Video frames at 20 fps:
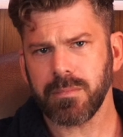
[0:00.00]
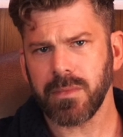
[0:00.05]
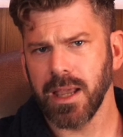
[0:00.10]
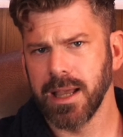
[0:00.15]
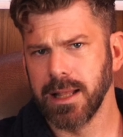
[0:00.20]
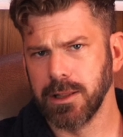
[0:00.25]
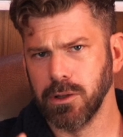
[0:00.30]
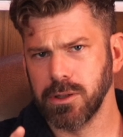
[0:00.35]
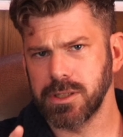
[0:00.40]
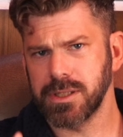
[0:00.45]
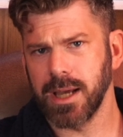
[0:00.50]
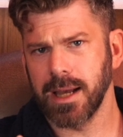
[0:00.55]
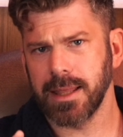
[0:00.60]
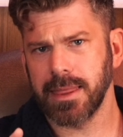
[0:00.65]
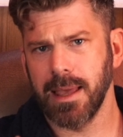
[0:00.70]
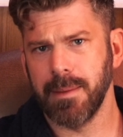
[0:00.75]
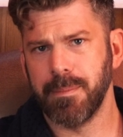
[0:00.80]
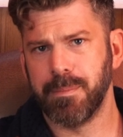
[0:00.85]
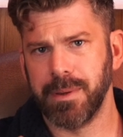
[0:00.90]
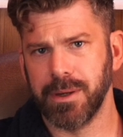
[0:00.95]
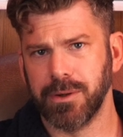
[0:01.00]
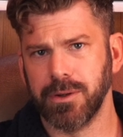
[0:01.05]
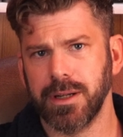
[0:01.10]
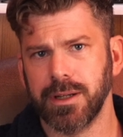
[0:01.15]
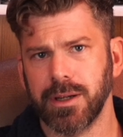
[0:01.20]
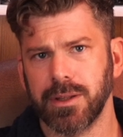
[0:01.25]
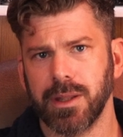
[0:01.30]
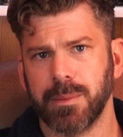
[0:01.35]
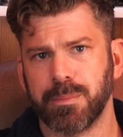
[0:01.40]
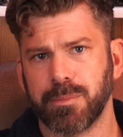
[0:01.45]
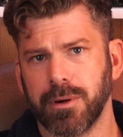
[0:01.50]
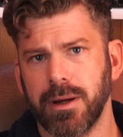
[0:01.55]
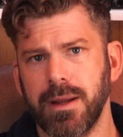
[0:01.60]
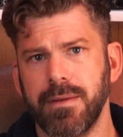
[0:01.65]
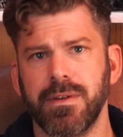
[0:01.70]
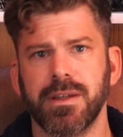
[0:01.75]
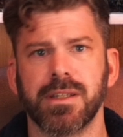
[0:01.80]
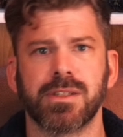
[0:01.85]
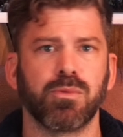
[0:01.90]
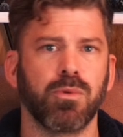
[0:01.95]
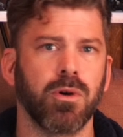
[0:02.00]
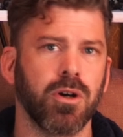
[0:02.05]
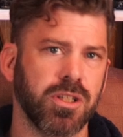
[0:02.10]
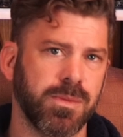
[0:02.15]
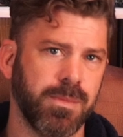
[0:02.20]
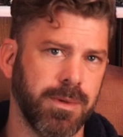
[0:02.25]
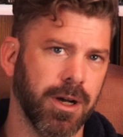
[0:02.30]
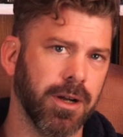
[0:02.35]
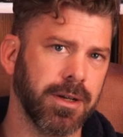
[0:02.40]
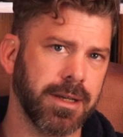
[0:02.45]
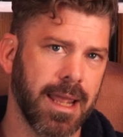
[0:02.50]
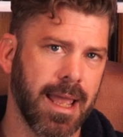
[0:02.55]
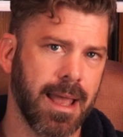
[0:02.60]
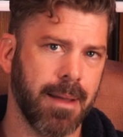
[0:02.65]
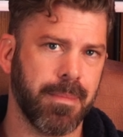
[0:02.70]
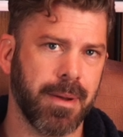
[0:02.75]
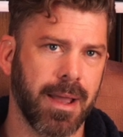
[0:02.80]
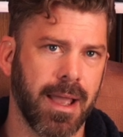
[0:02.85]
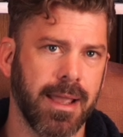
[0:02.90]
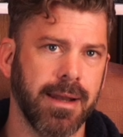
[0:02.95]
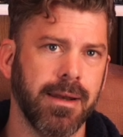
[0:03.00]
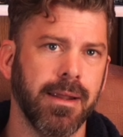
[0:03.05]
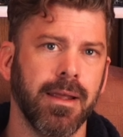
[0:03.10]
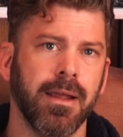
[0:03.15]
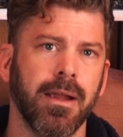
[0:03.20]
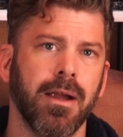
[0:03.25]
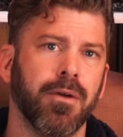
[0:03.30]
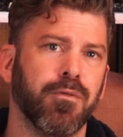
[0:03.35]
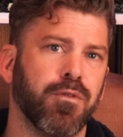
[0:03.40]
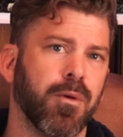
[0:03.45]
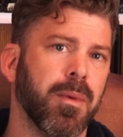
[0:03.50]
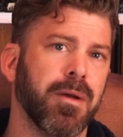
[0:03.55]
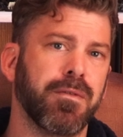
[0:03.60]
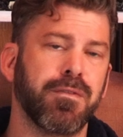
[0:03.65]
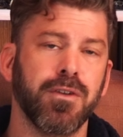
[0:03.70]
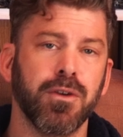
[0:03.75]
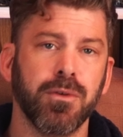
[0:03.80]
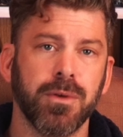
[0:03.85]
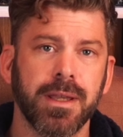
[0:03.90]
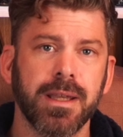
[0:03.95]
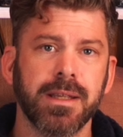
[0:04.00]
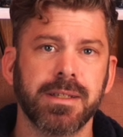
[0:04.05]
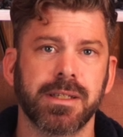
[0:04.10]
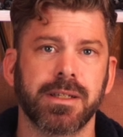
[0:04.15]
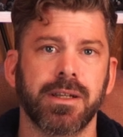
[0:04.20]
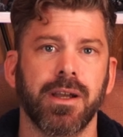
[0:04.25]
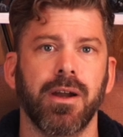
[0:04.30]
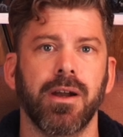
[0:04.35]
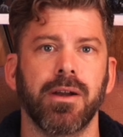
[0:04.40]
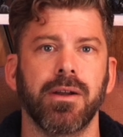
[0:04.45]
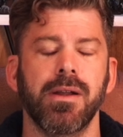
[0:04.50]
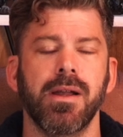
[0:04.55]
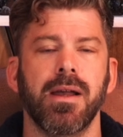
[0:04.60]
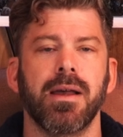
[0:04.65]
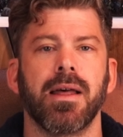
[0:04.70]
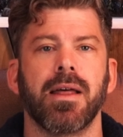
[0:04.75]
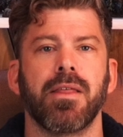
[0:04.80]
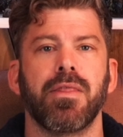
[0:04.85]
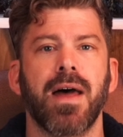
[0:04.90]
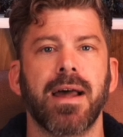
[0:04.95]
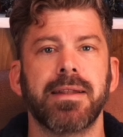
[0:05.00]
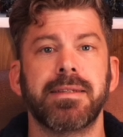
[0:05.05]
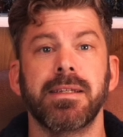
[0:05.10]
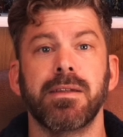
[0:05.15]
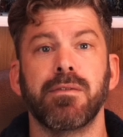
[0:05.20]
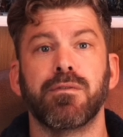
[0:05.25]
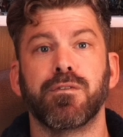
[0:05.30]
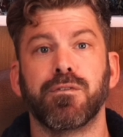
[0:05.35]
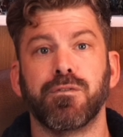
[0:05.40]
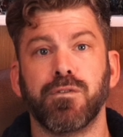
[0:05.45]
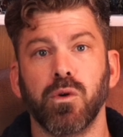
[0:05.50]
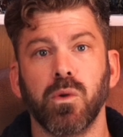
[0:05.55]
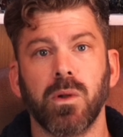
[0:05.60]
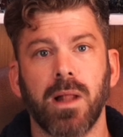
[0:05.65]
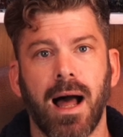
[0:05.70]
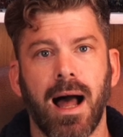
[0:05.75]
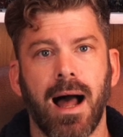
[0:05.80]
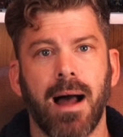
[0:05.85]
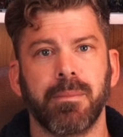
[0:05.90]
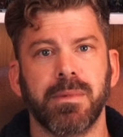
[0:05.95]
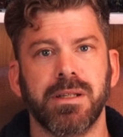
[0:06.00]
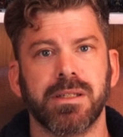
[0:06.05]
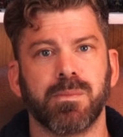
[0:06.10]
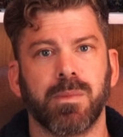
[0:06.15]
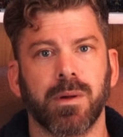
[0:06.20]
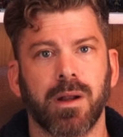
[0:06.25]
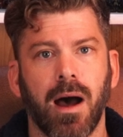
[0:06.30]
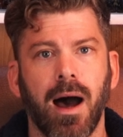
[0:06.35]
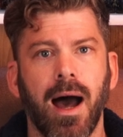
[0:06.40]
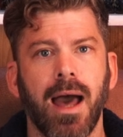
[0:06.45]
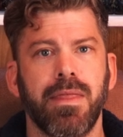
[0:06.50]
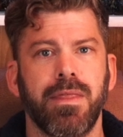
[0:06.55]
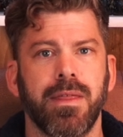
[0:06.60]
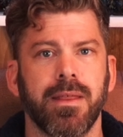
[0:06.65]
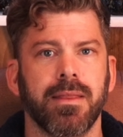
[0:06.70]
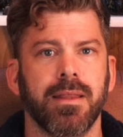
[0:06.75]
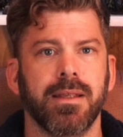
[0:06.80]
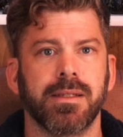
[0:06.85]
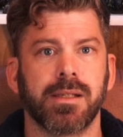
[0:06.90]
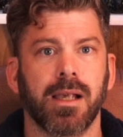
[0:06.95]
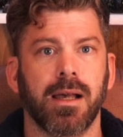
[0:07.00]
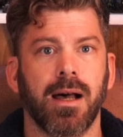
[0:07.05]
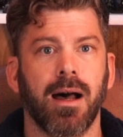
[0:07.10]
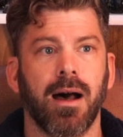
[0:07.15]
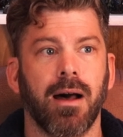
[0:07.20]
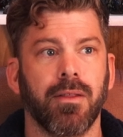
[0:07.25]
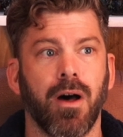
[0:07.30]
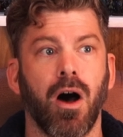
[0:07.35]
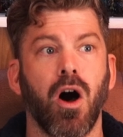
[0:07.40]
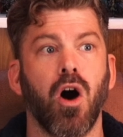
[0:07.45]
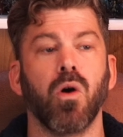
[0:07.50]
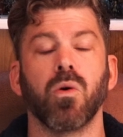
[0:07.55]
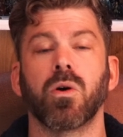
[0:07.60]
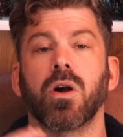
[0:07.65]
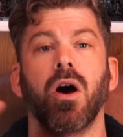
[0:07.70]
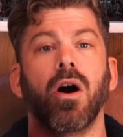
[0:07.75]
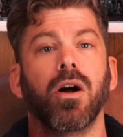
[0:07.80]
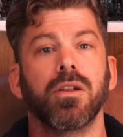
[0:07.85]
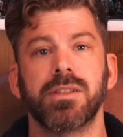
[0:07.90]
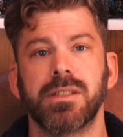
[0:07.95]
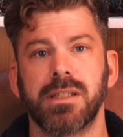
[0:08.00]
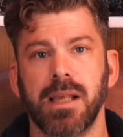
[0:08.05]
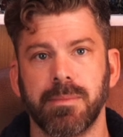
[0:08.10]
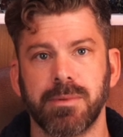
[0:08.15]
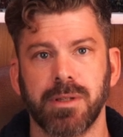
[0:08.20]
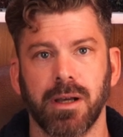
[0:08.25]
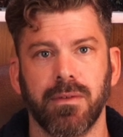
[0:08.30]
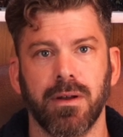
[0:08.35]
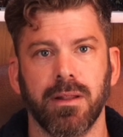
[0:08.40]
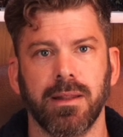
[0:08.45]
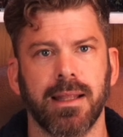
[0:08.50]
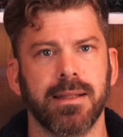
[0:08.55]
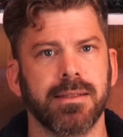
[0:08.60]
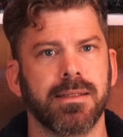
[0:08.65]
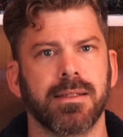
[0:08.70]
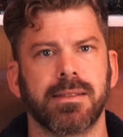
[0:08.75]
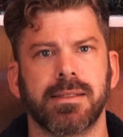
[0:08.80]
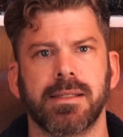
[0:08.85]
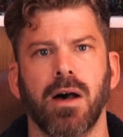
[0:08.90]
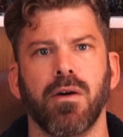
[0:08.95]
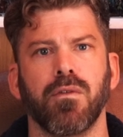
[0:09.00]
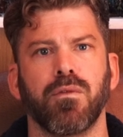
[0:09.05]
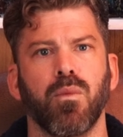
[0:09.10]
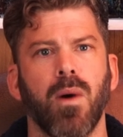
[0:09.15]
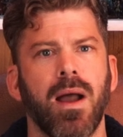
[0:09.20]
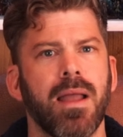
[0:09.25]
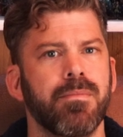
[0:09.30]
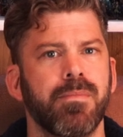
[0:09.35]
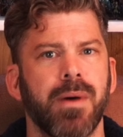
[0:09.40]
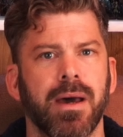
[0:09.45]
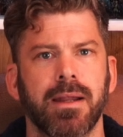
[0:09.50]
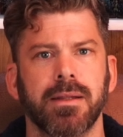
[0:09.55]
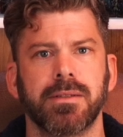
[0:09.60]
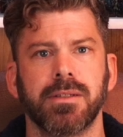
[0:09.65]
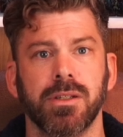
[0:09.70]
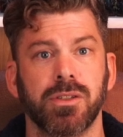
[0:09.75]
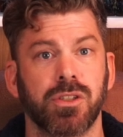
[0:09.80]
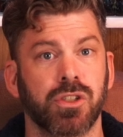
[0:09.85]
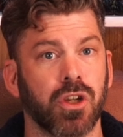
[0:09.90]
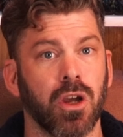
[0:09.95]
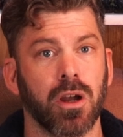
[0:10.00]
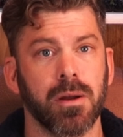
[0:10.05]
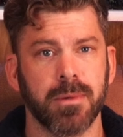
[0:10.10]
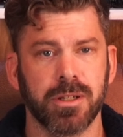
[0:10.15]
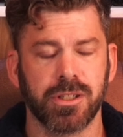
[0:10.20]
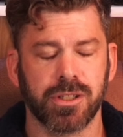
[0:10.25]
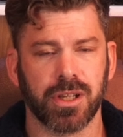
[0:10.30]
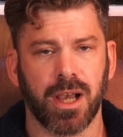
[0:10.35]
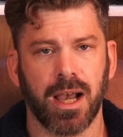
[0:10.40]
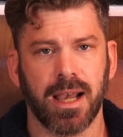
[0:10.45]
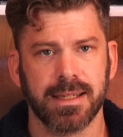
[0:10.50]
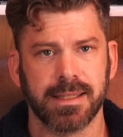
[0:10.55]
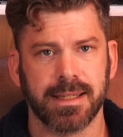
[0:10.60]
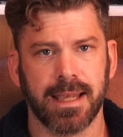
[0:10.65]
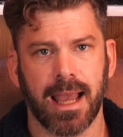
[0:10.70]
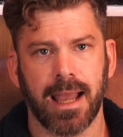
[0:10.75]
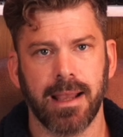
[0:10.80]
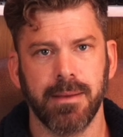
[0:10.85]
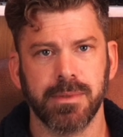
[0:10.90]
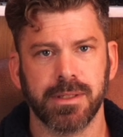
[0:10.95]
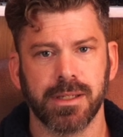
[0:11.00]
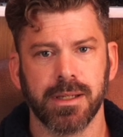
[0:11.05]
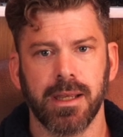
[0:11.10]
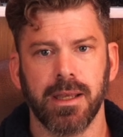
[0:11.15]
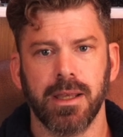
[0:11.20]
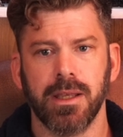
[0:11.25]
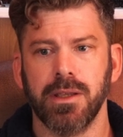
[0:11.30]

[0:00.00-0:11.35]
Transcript: It looks like they're building on the previous Worlds Beyond campaign from a few years ago. That did full armies, but I think the whole concept of it lends itself way better to skirmish-sized games.